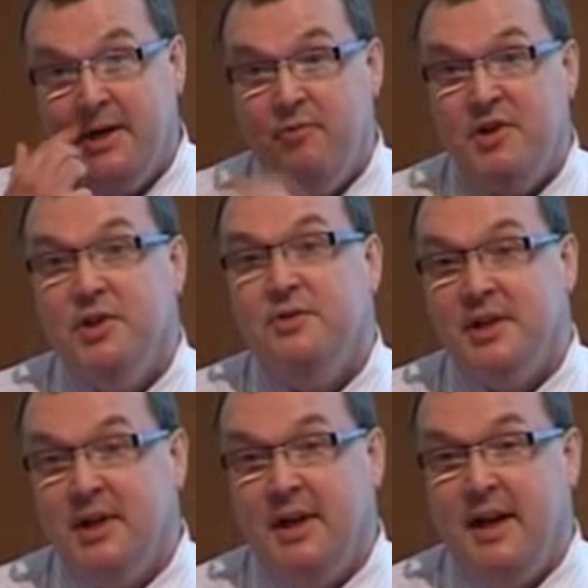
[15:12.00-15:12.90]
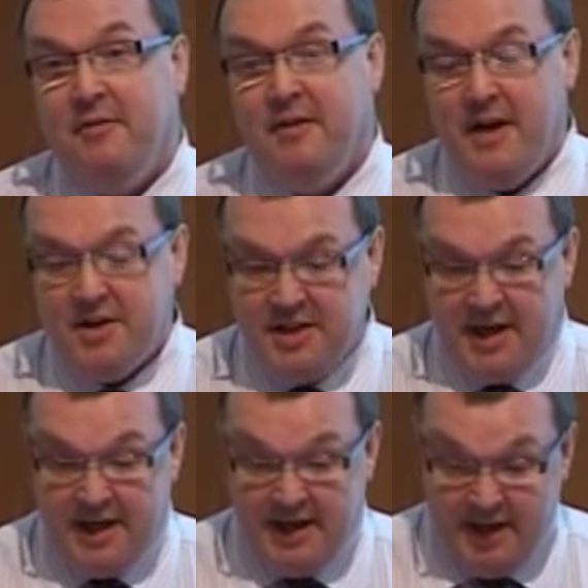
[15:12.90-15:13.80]
and a reducing level of
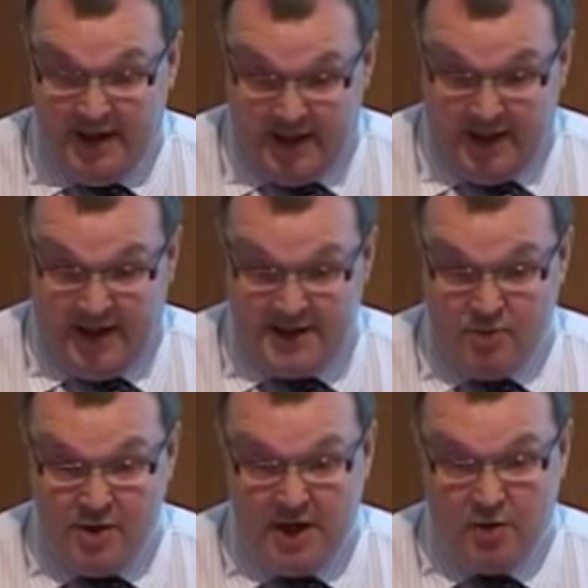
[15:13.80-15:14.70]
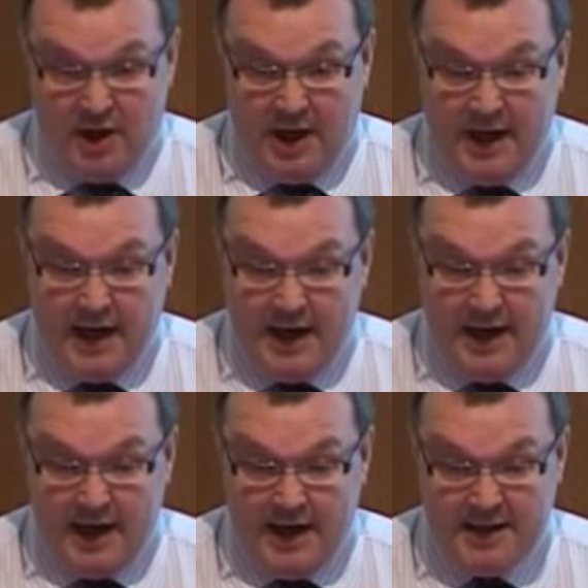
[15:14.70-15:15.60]
Exudate is a really good clear
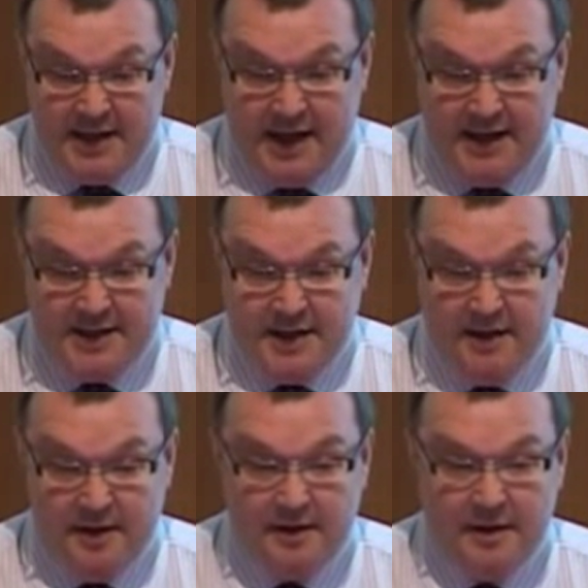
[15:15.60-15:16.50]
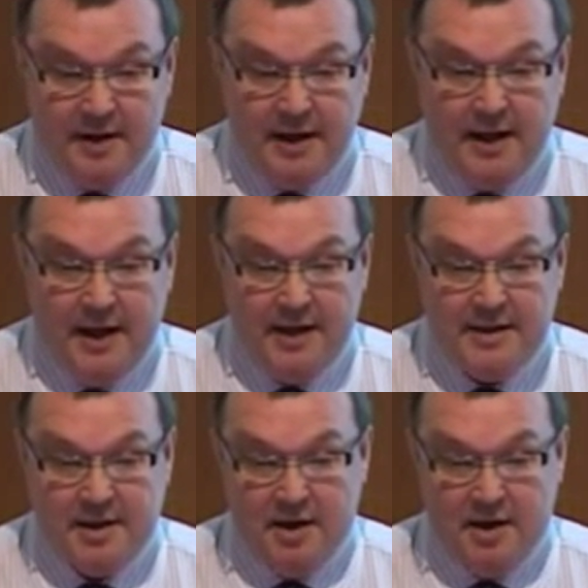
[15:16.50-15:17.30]
clinical indicator that healing is